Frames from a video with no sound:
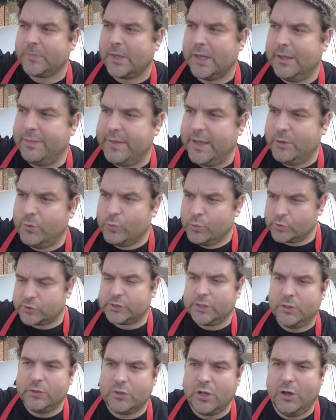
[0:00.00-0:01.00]
and then
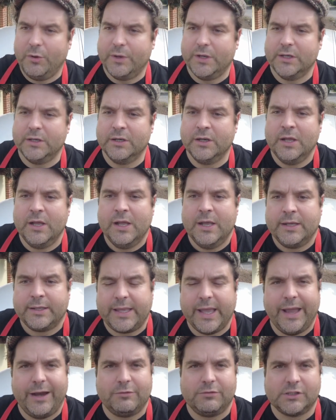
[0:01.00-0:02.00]
also go and
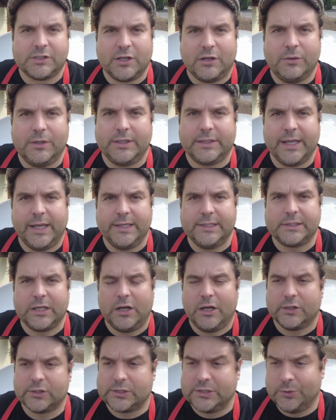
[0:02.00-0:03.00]
get a result against
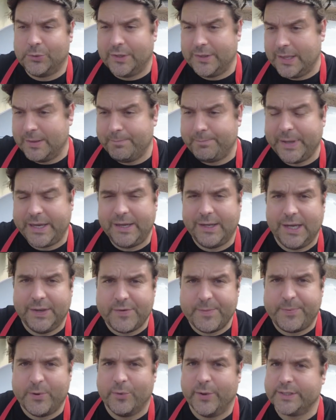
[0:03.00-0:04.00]
Arsenal and then beat
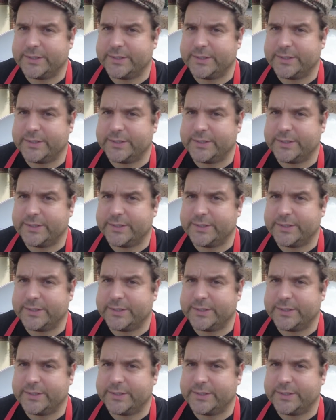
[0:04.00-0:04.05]
Liverpool.